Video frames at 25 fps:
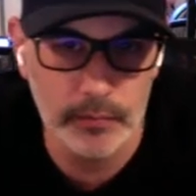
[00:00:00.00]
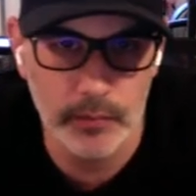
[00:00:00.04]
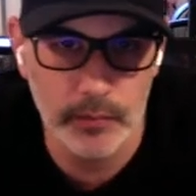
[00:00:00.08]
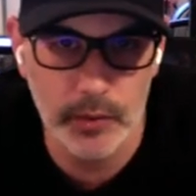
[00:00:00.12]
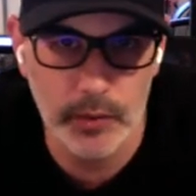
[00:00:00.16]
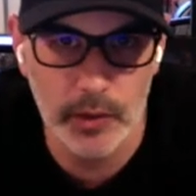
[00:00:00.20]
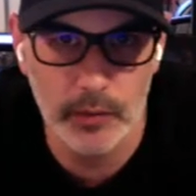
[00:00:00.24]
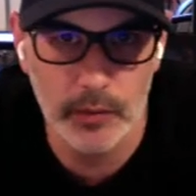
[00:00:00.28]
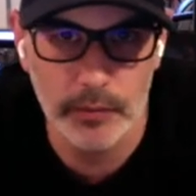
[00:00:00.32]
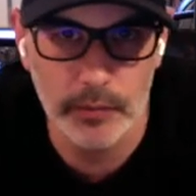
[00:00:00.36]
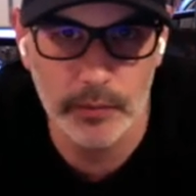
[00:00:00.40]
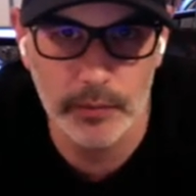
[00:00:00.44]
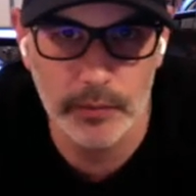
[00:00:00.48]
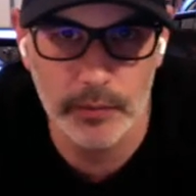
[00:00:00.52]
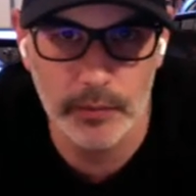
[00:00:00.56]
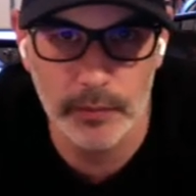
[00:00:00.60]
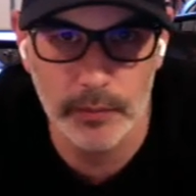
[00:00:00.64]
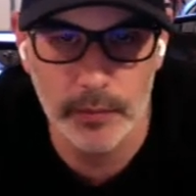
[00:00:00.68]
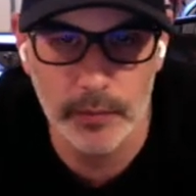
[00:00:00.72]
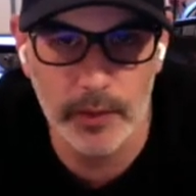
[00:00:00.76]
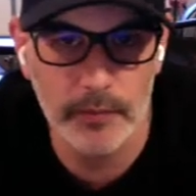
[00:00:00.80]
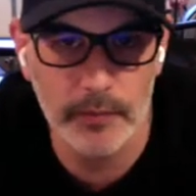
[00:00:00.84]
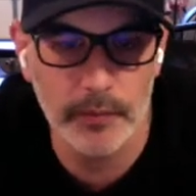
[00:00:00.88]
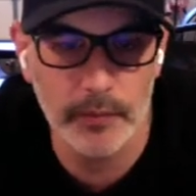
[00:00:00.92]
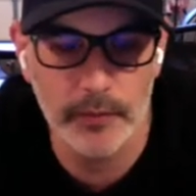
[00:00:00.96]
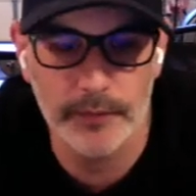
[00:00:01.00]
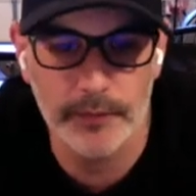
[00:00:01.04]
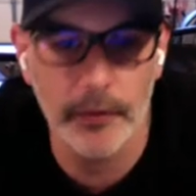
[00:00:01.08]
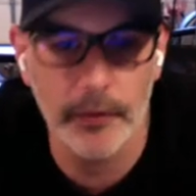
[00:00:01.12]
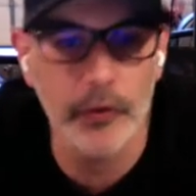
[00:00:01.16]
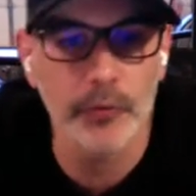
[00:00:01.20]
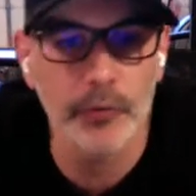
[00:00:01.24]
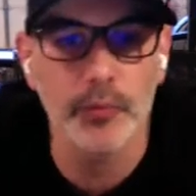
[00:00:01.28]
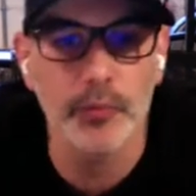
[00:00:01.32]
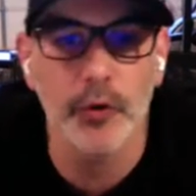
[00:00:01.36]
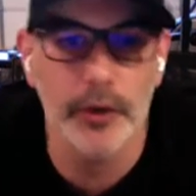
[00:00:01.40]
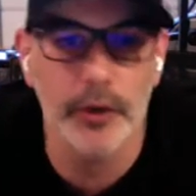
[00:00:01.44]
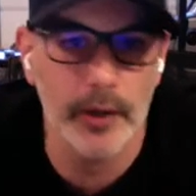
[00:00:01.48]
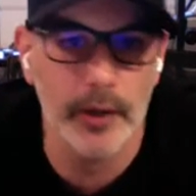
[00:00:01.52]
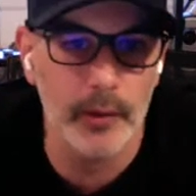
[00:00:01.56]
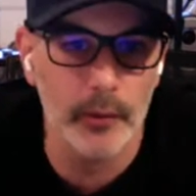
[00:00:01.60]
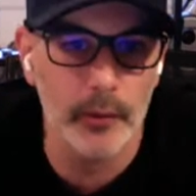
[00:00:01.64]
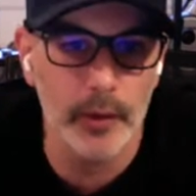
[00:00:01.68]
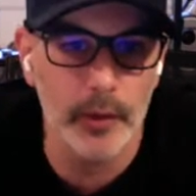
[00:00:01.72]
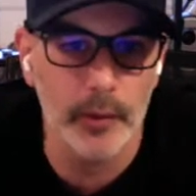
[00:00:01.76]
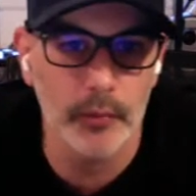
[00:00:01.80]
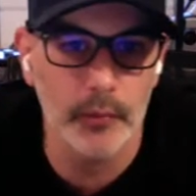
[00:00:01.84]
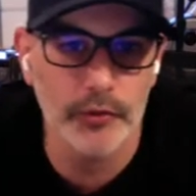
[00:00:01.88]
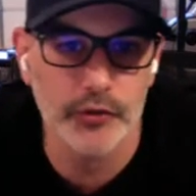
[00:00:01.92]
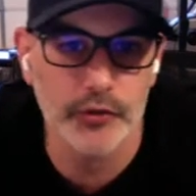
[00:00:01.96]
the first book I
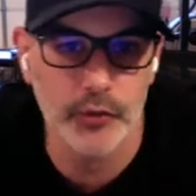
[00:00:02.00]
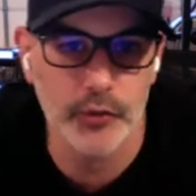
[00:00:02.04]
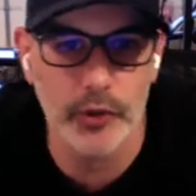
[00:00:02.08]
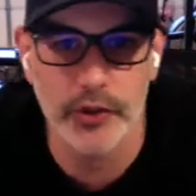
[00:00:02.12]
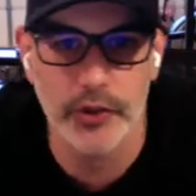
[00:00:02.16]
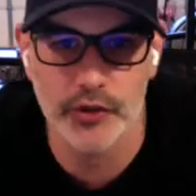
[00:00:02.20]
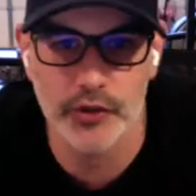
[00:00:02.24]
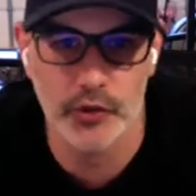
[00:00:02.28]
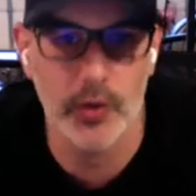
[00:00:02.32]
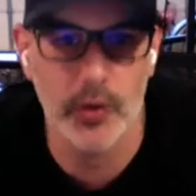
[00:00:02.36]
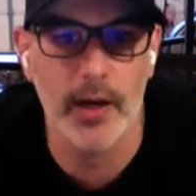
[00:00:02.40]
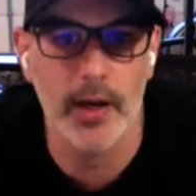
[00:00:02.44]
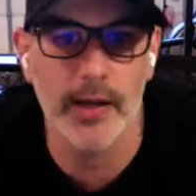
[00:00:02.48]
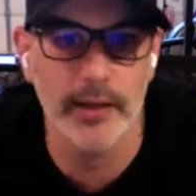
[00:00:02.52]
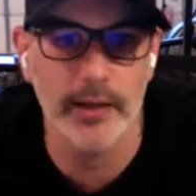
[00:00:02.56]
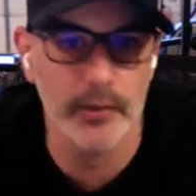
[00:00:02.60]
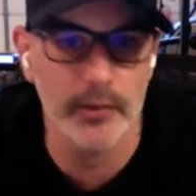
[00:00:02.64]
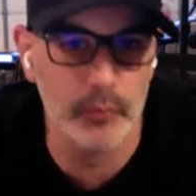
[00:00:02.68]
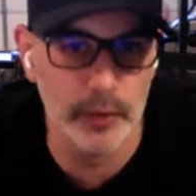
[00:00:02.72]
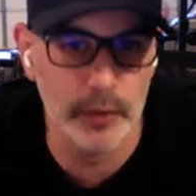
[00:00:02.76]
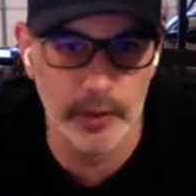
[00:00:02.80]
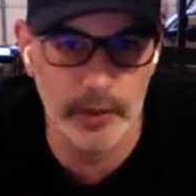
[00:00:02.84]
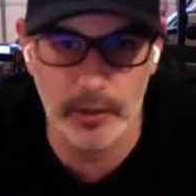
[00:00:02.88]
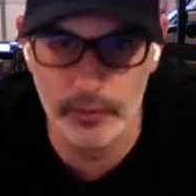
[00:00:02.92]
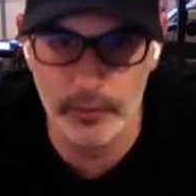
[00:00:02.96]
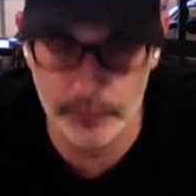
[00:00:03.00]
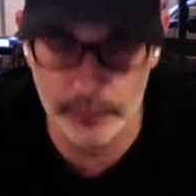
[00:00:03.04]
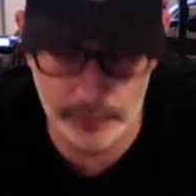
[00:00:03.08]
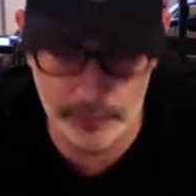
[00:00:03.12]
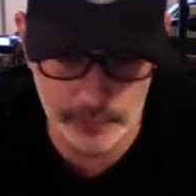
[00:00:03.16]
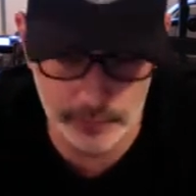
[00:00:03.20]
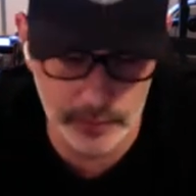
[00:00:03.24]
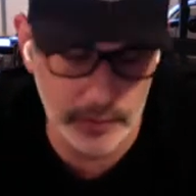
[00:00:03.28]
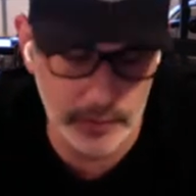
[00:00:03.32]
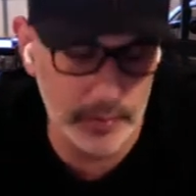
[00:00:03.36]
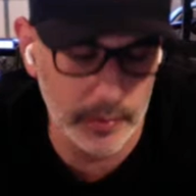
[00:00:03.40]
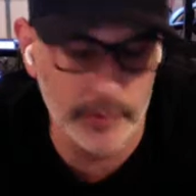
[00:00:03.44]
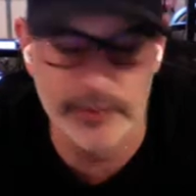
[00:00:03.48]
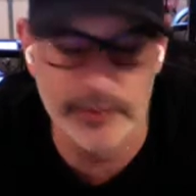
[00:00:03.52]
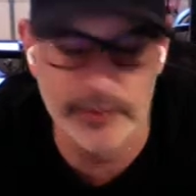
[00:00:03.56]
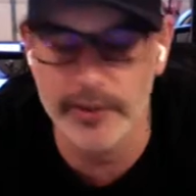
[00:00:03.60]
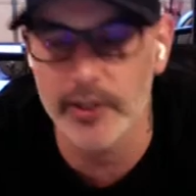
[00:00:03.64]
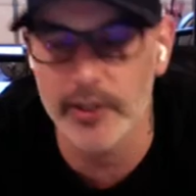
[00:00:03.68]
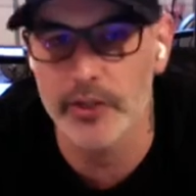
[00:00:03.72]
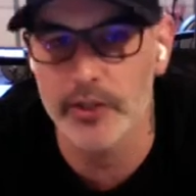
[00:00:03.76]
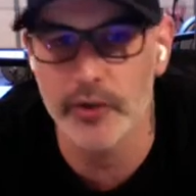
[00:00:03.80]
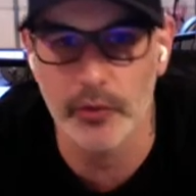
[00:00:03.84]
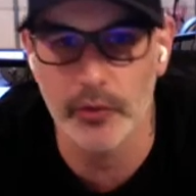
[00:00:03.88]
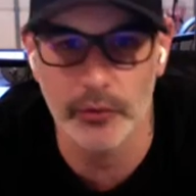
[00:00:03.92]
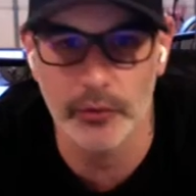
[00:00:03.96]
read was Treasure Island when I was, I think,
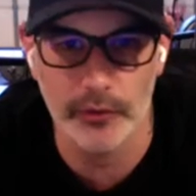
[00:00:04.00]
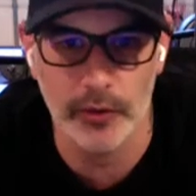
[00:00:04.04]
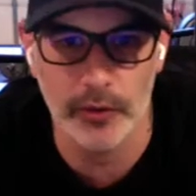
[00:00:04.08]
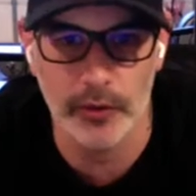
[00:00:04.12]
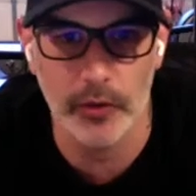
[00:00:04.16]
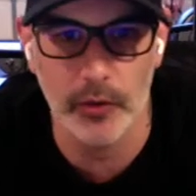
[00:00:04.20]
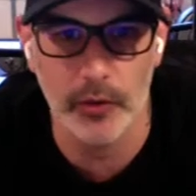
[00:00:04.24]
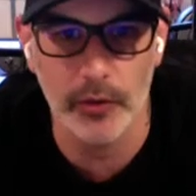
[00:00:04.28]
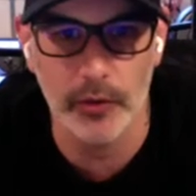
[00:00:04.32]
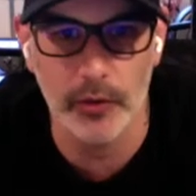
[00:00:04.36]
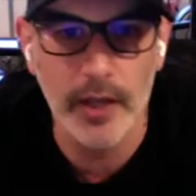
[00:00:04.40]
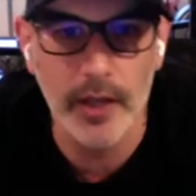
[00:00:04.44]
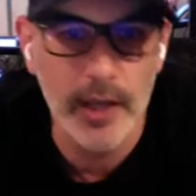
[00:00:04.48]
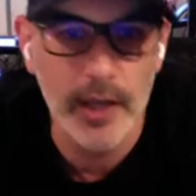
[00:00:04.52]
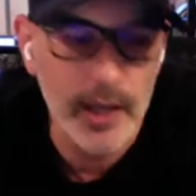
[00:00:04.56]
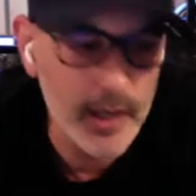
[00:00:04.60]
10 years old.